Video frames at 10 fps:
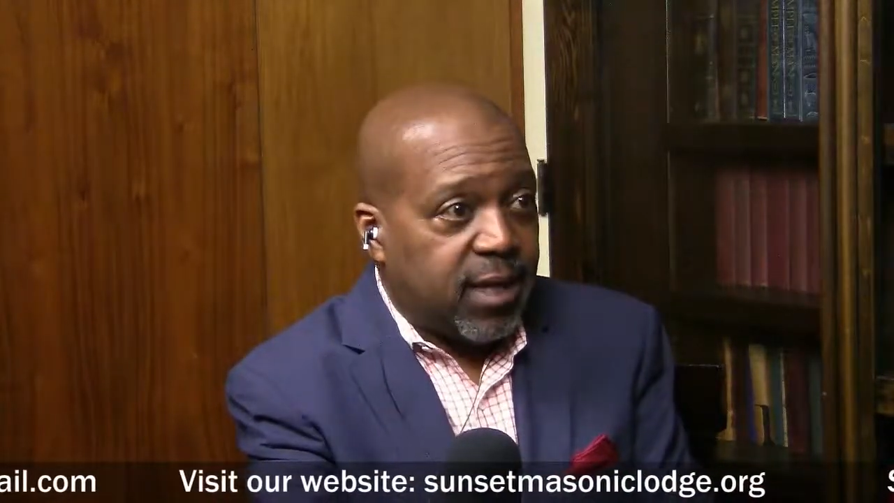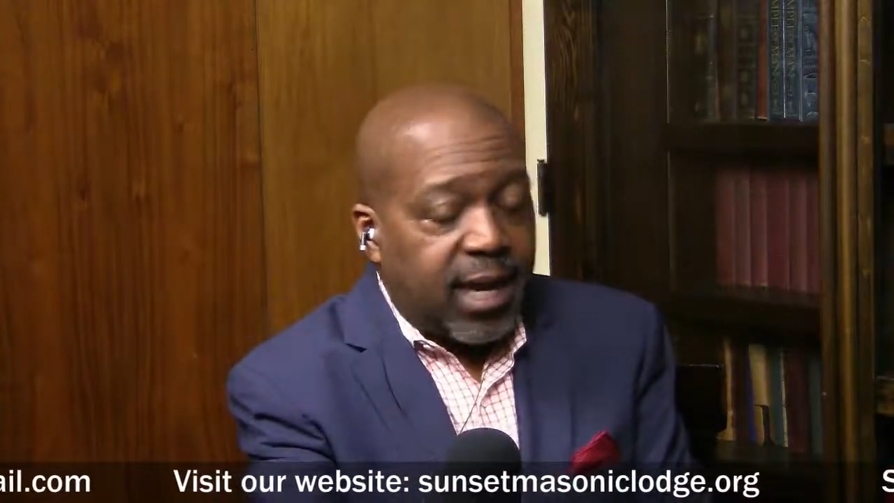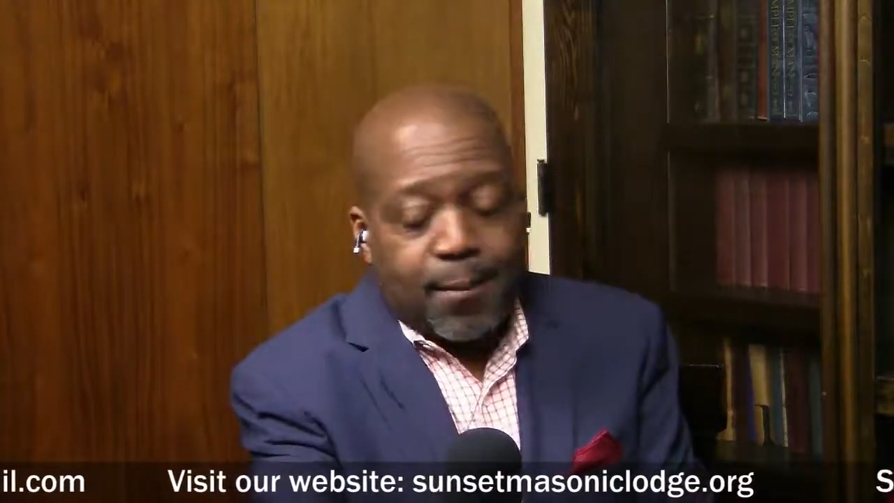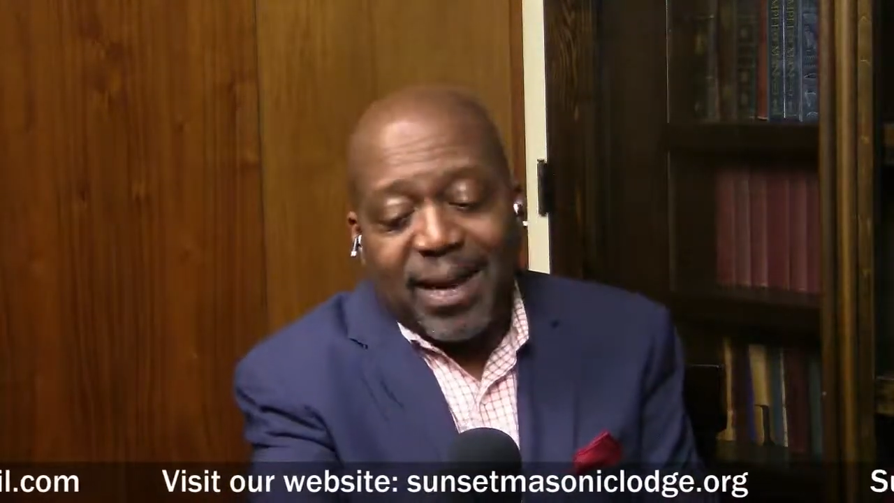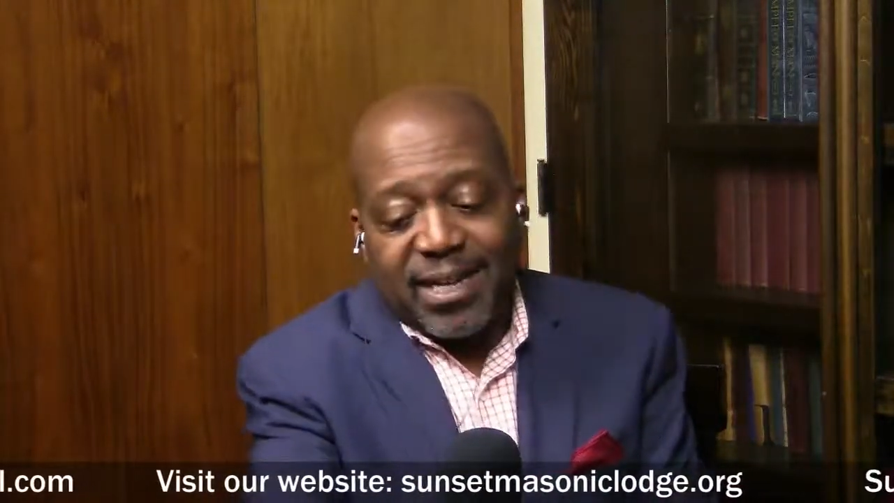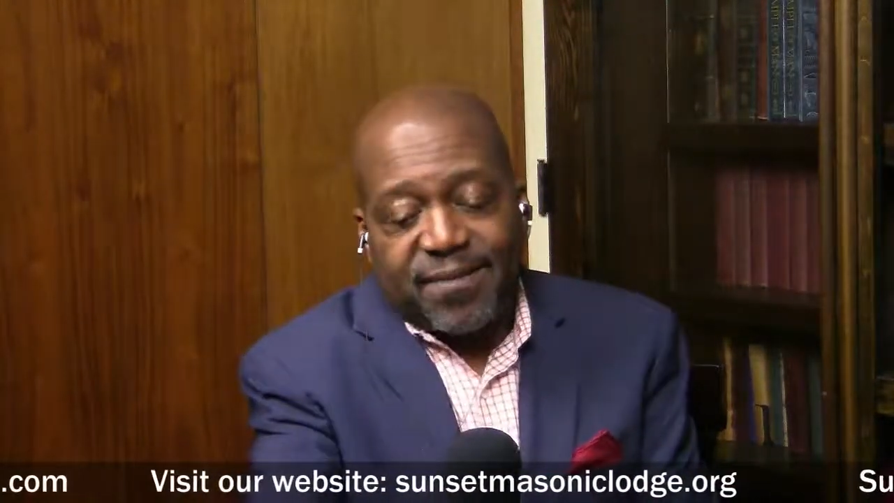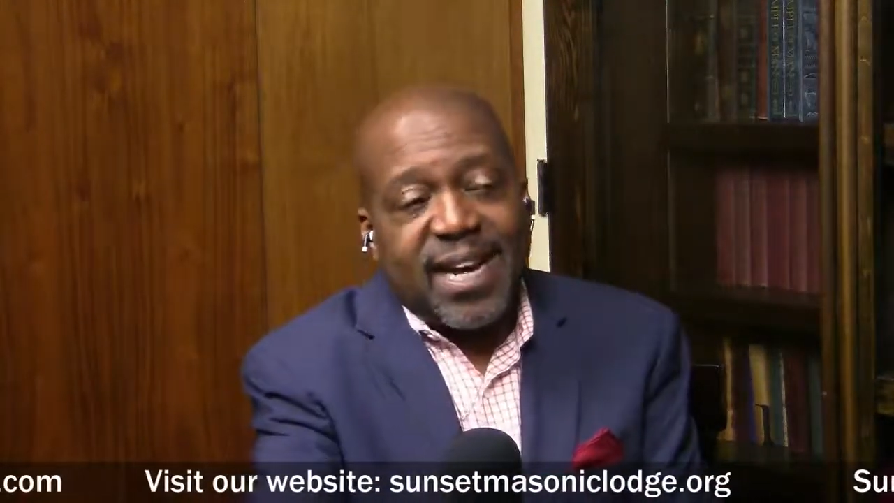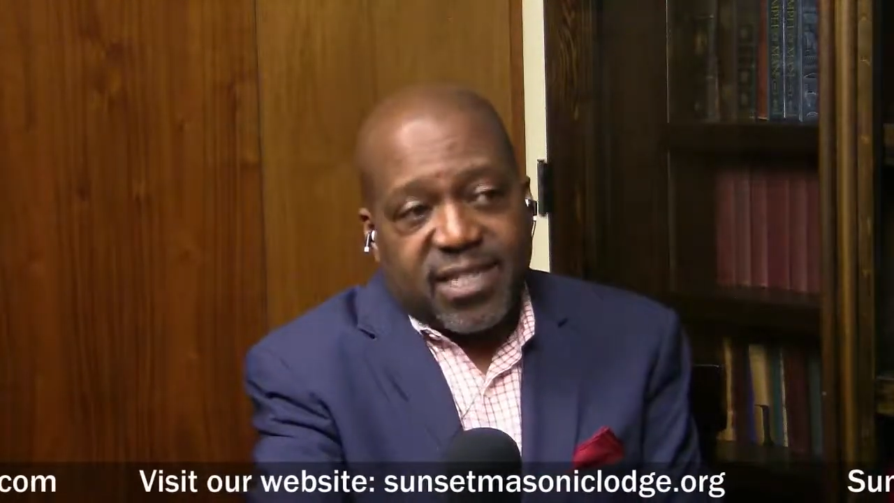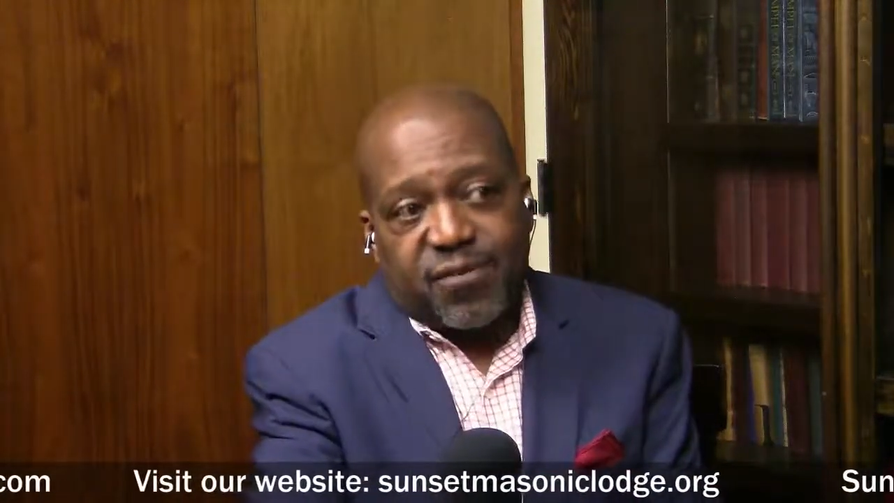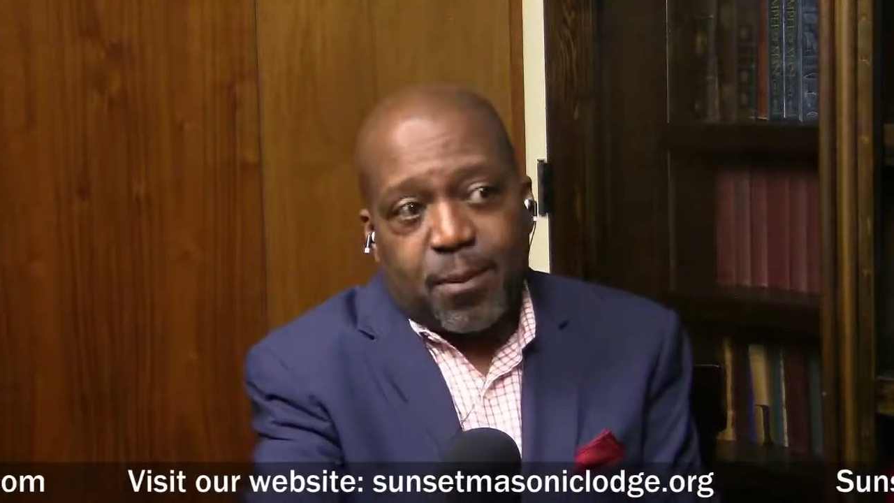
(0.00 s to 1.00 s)
and by
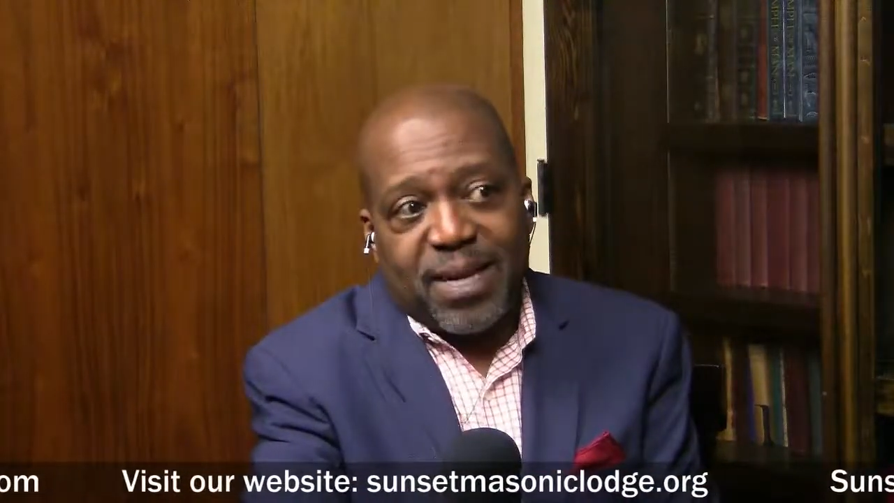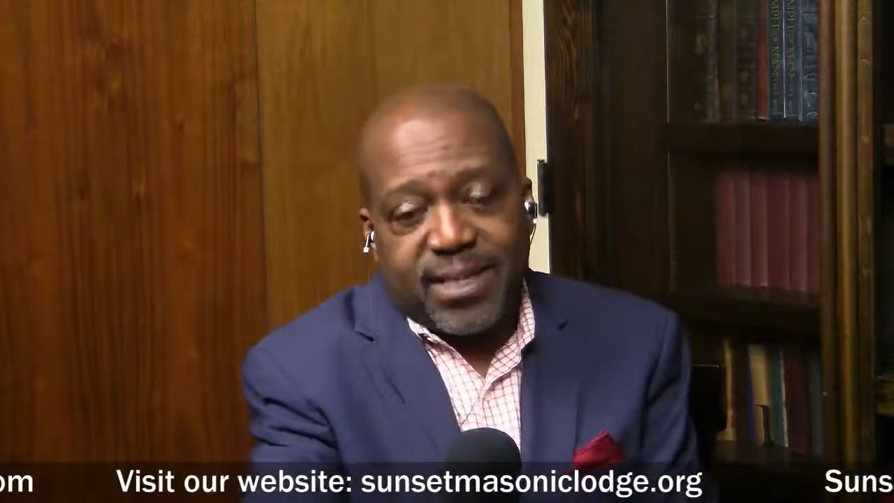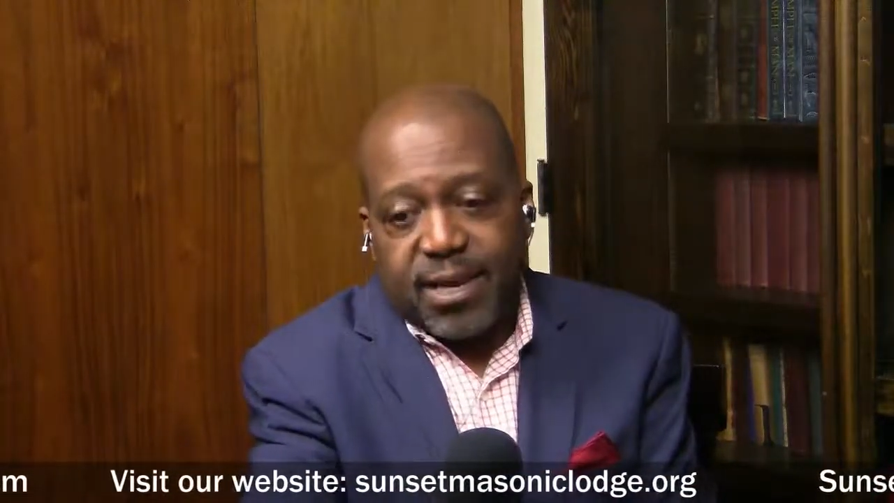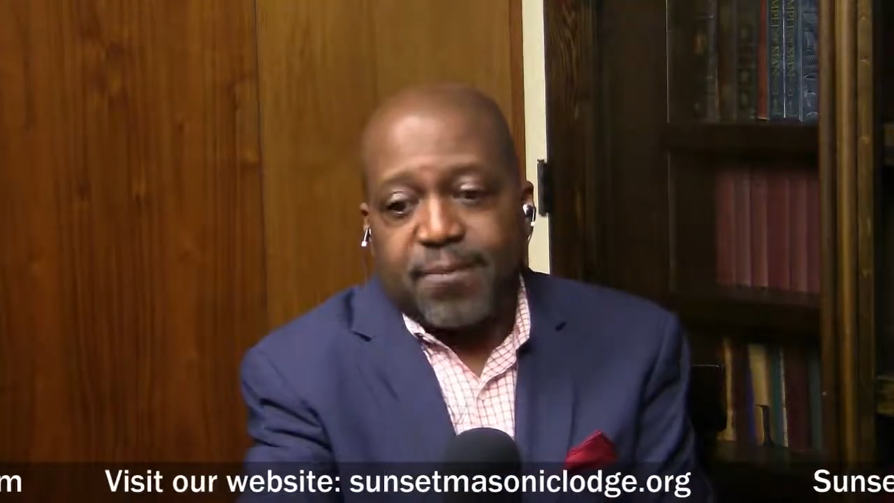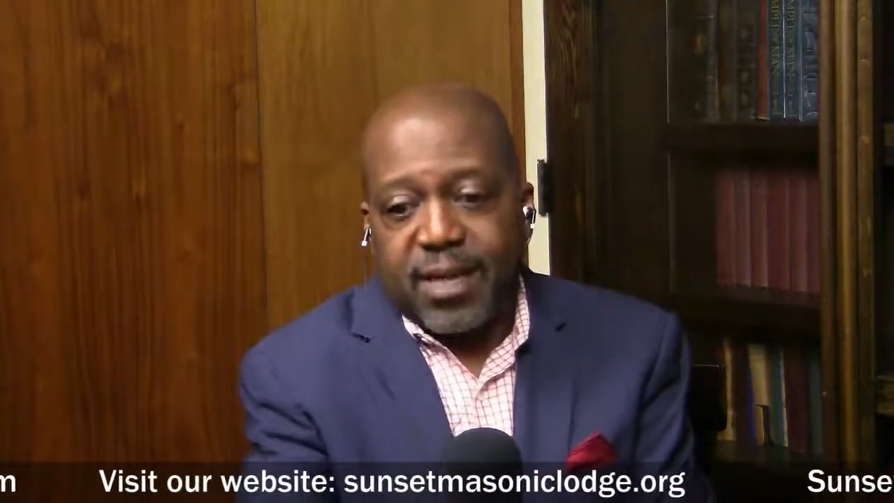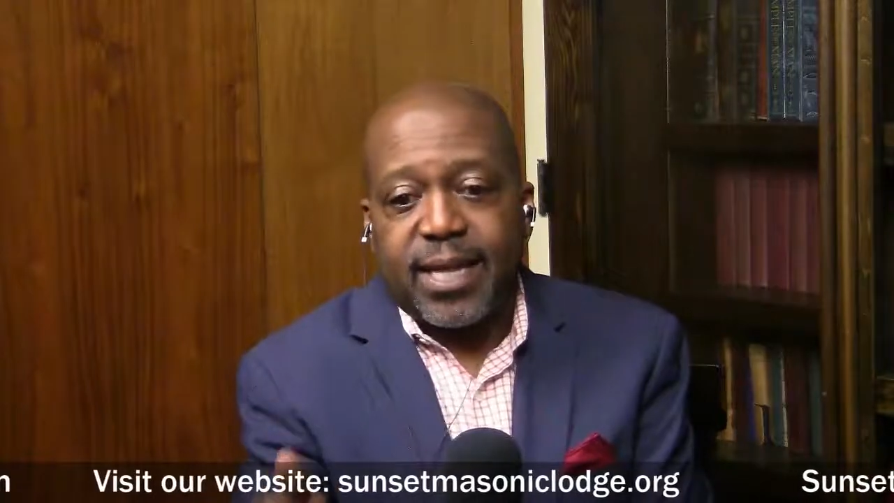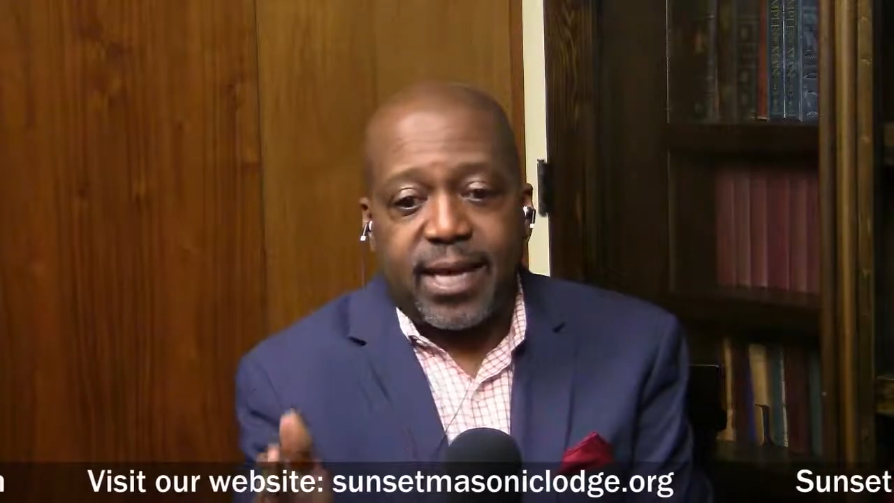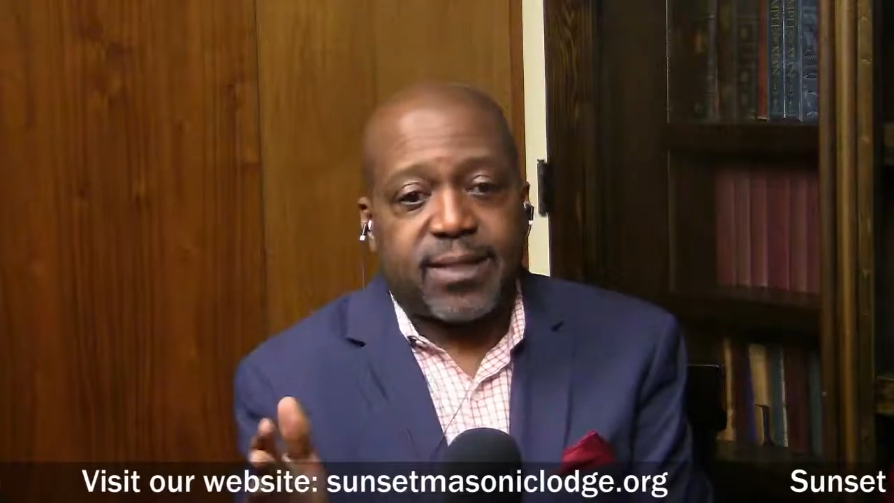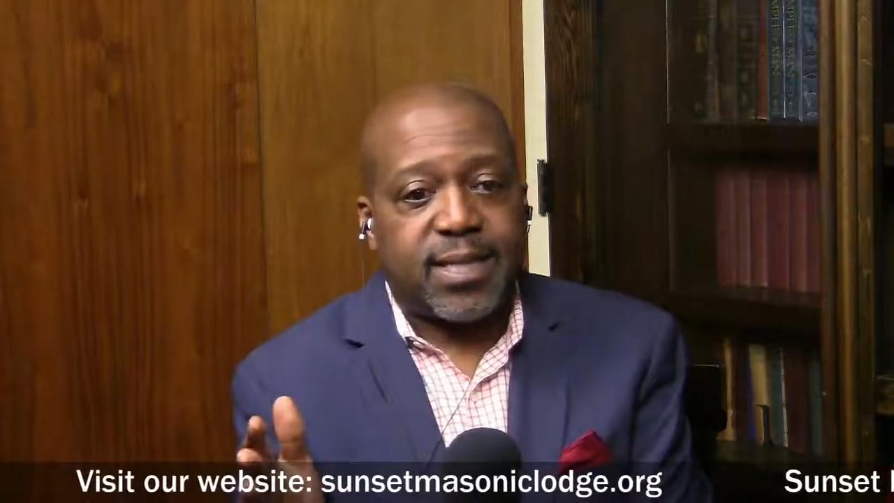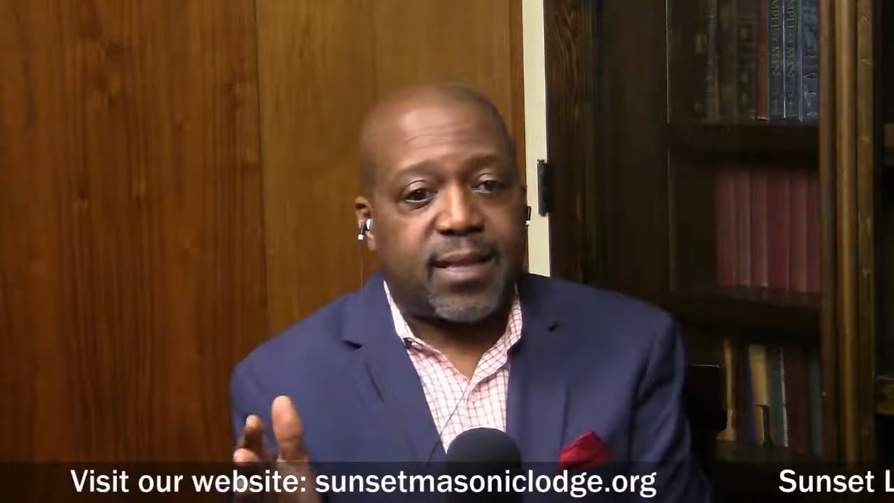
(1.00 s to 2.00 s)
divisive I mean something
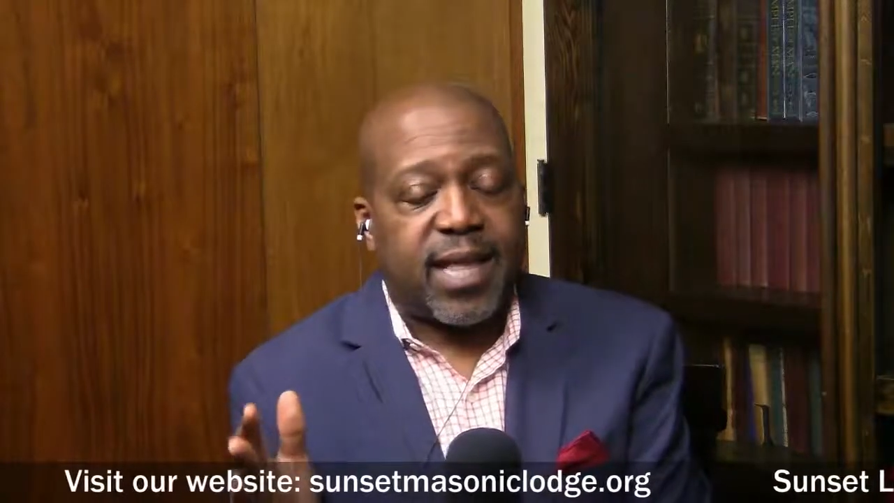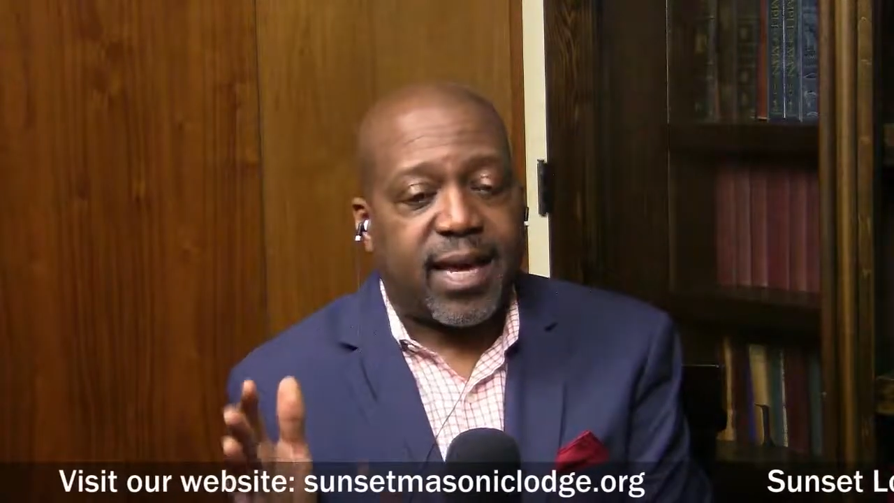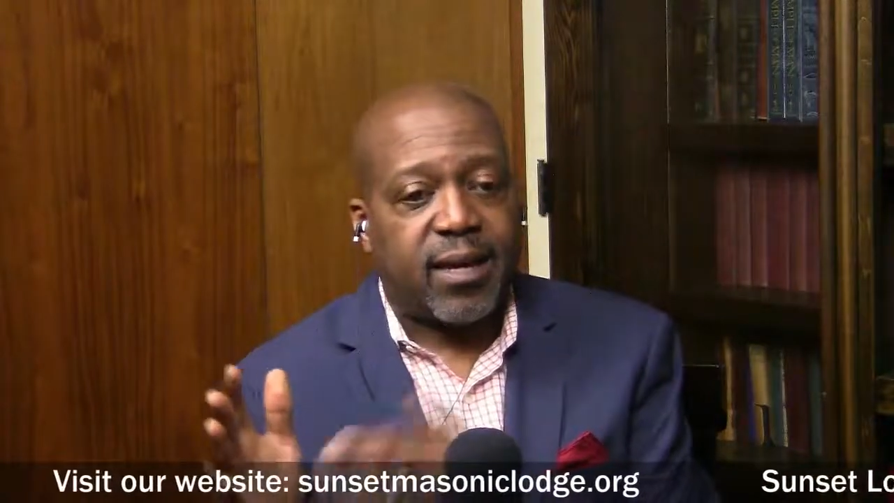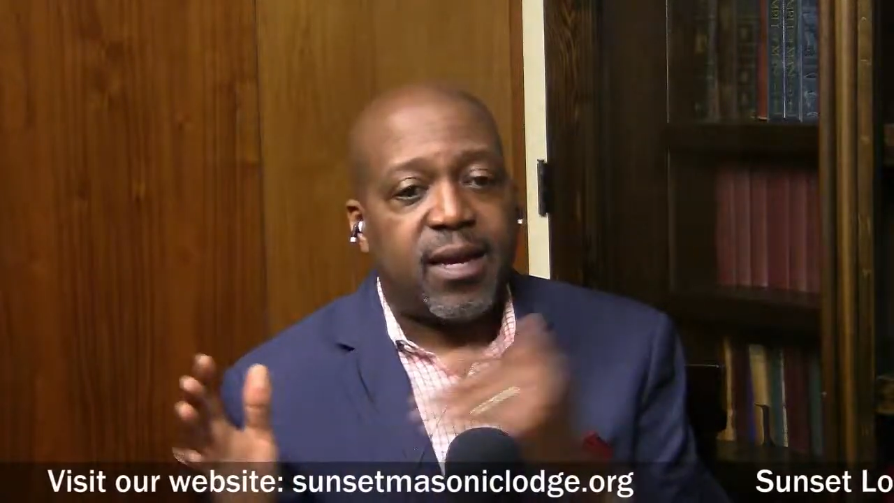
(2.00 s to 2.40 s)
that